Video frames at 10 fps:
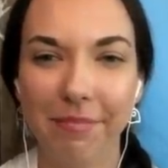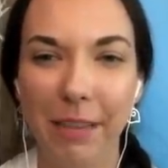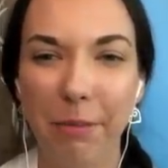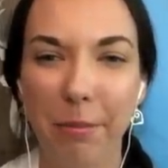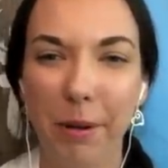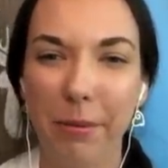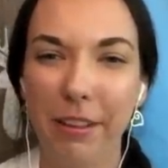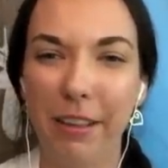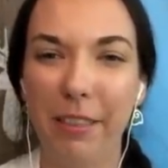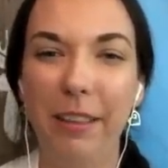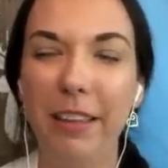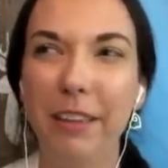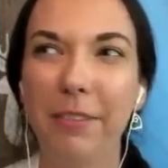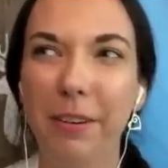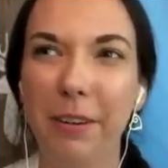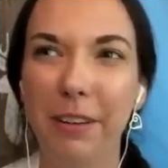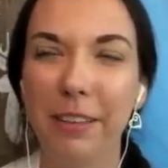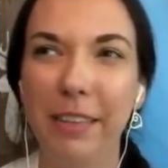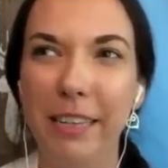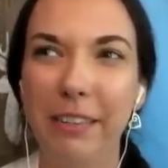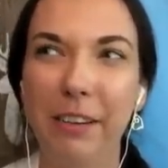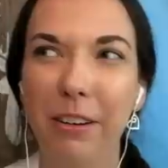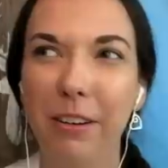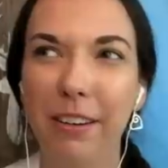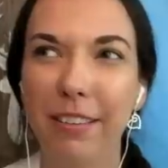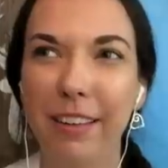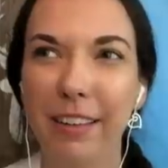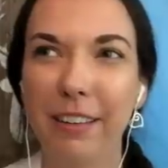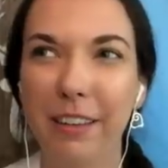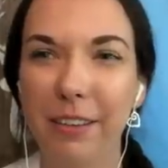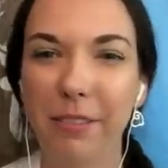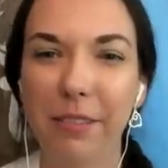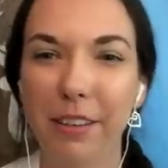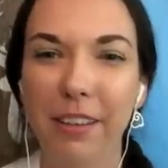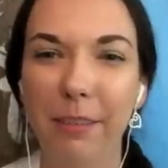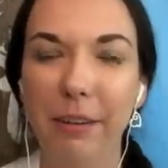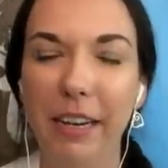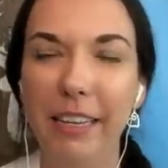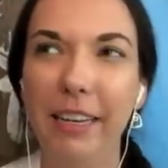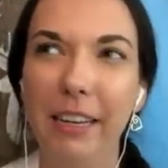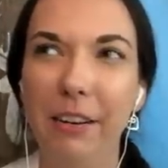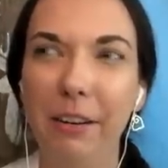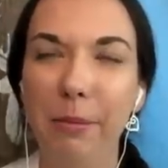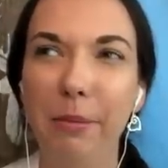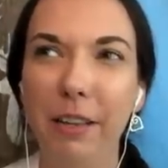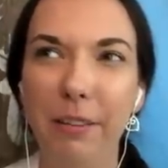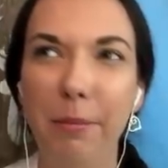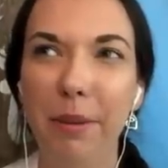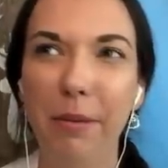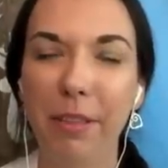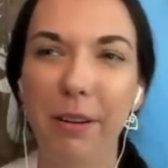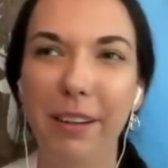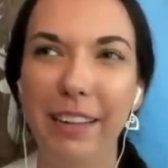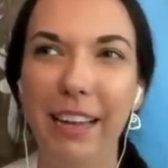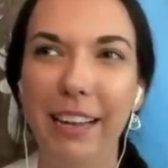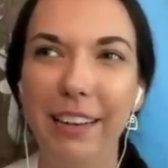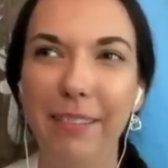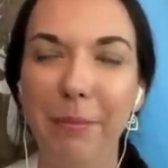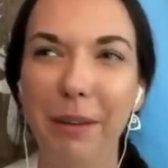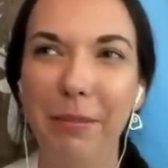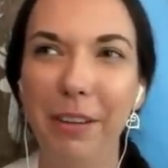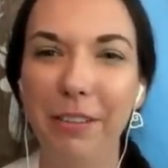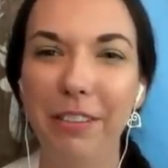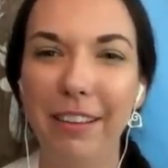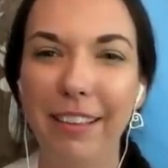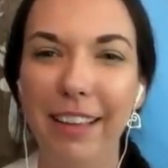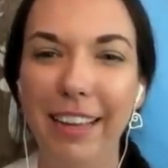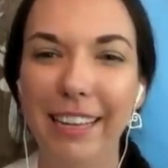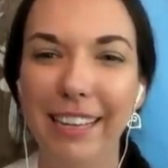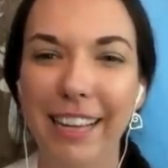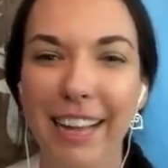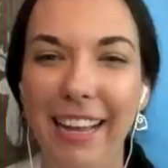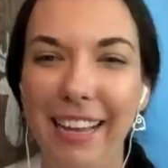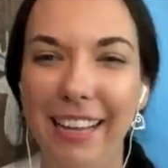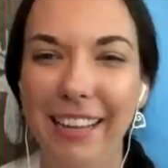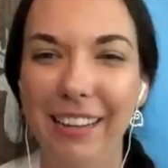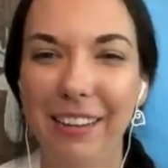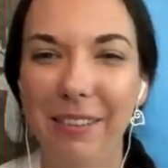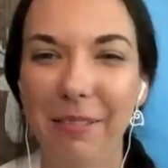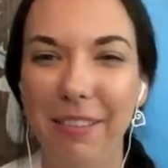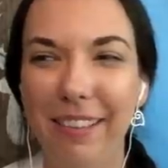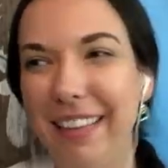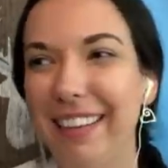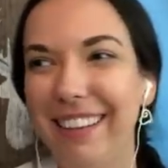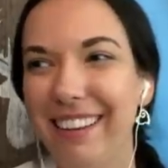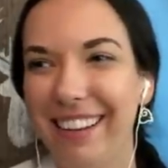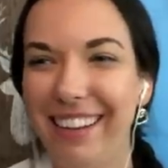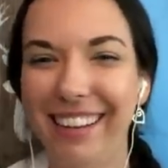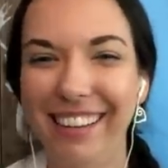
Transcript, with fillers: He was probably like thinking of her and clinging to her as, like, you know, when I get out, I'll get to be with her again. And meanwhile, she's like, see ya.